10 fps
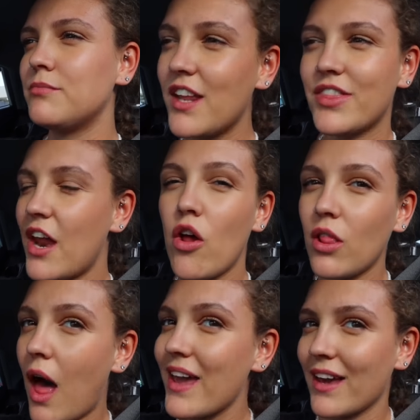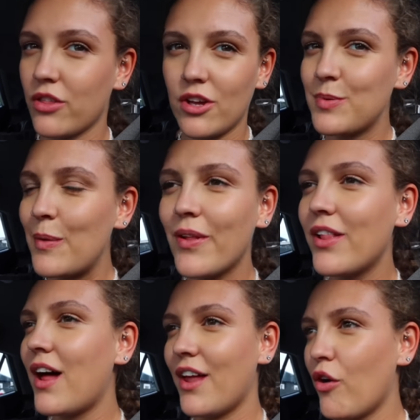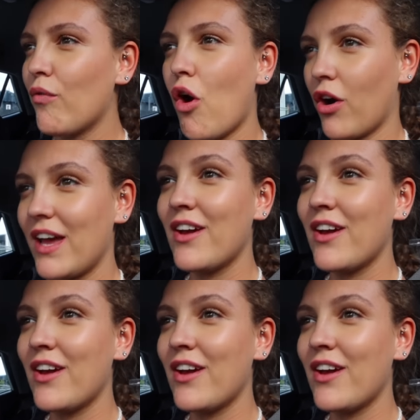They're not lying, those people are not wrong.